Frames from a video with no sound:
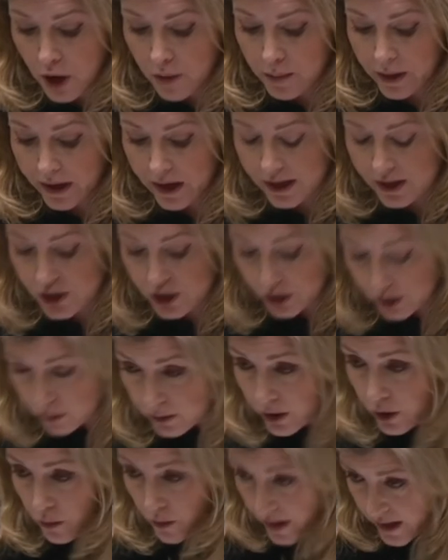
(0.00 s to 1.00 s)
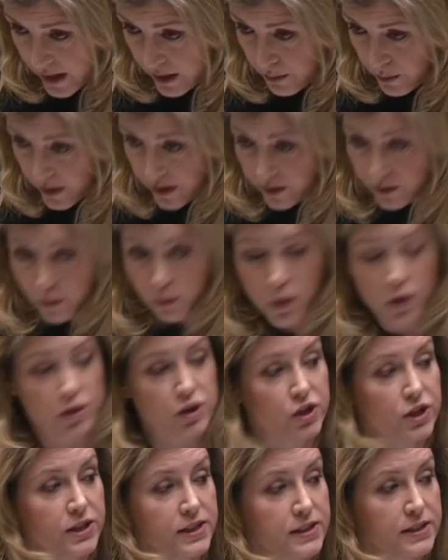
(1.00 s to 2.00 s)
But I do agree with what
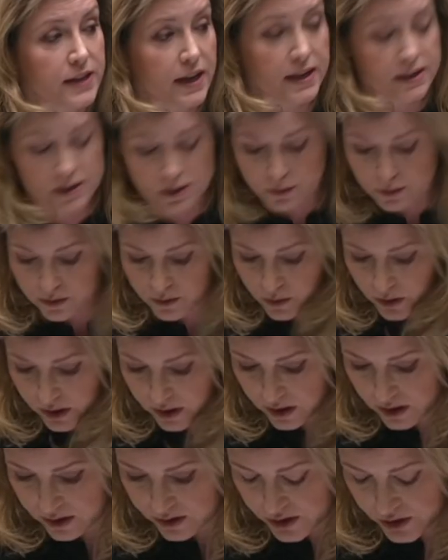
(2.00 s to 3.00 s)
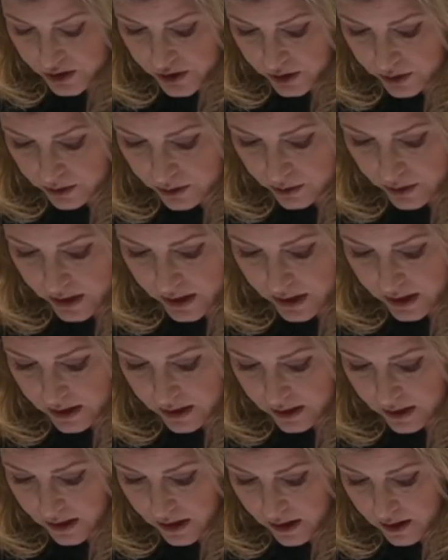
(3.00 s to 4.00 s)
she says with regard to
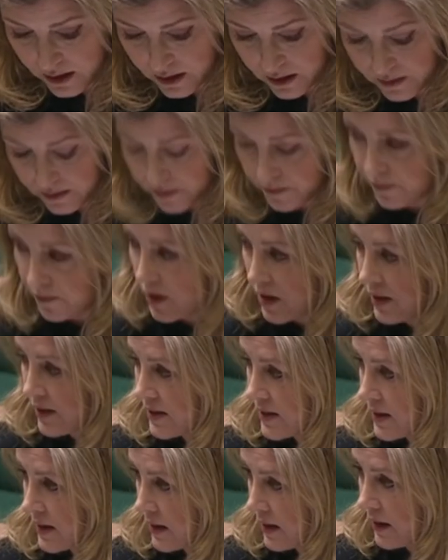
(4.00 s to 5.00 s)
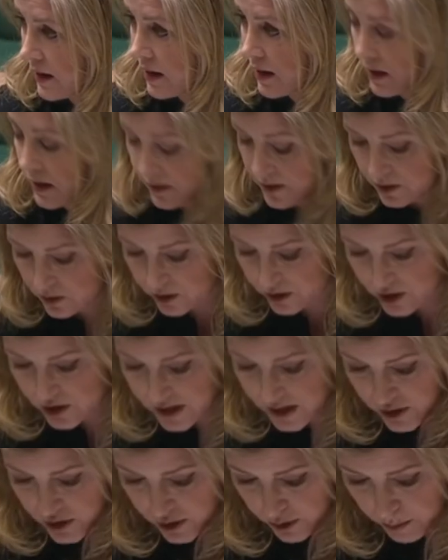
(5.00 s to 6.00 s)
our friends, the Scottish
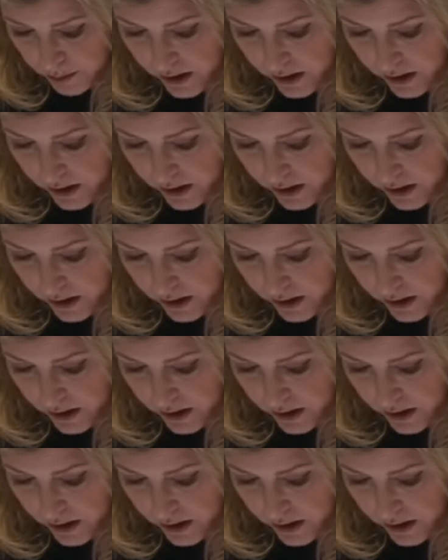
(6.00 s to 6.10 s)
National